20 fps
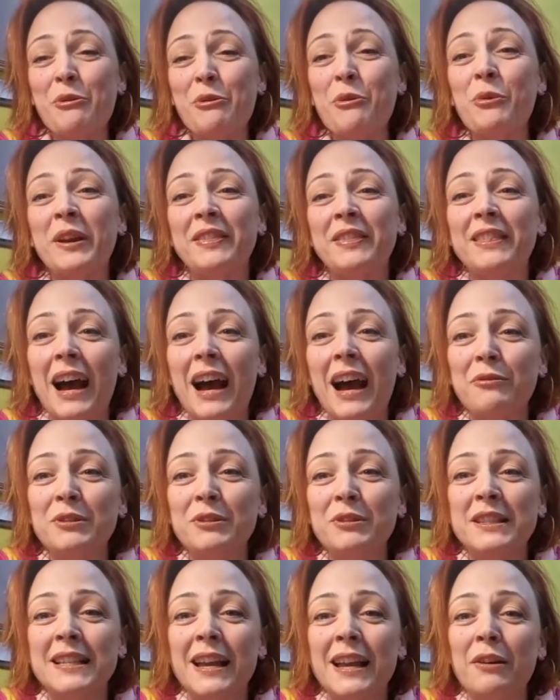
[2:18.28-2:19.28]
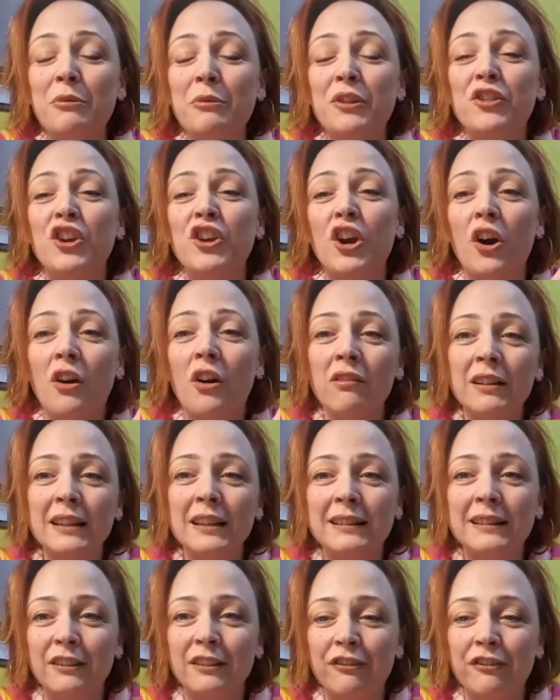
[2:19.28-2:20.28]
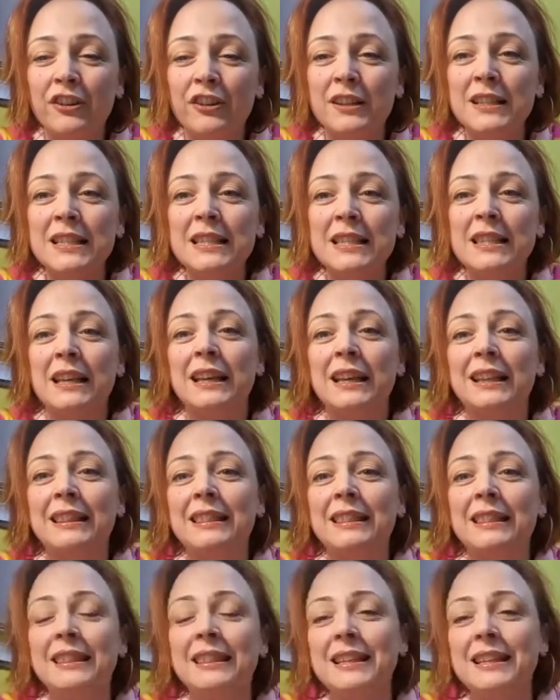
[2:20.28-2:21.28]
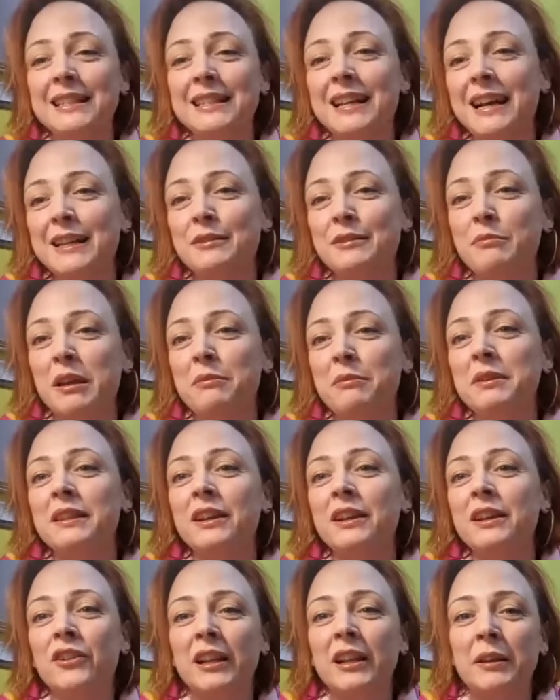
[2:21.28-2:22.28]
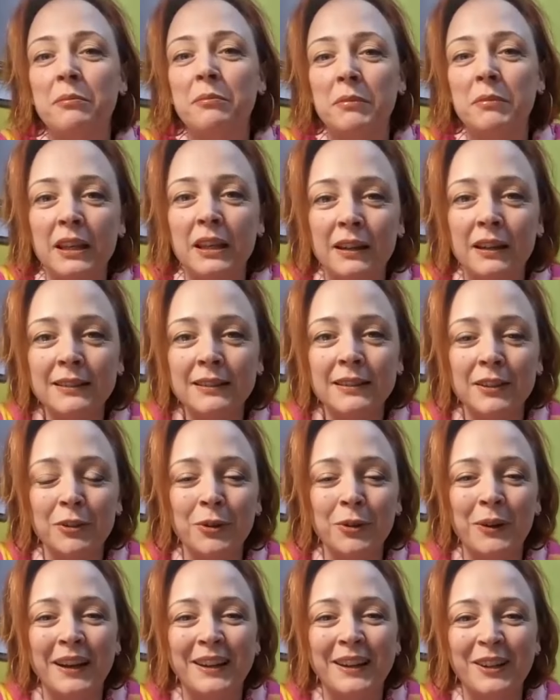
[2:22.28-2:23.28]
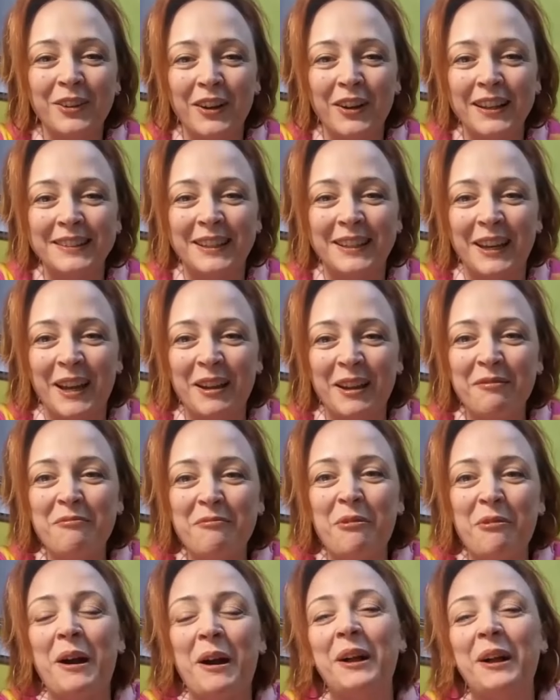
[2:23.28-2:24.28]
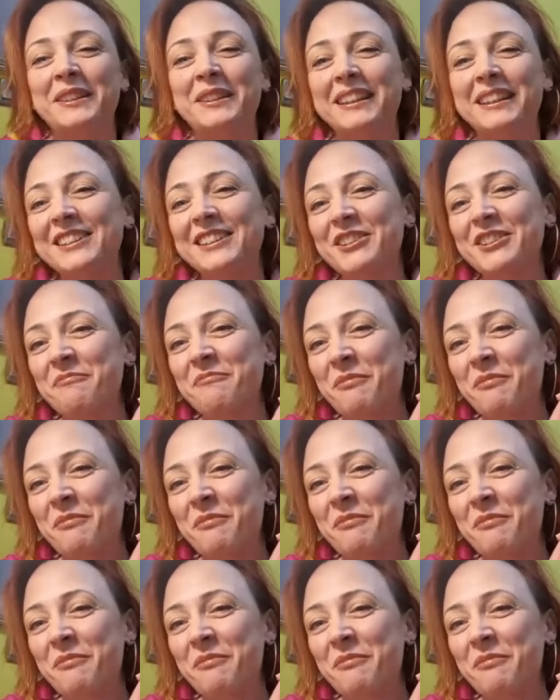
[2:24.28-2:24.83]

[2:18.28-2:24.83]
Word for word: with I would say with the only difference that these guys maybe they really mean it. You had a great game. Well, right.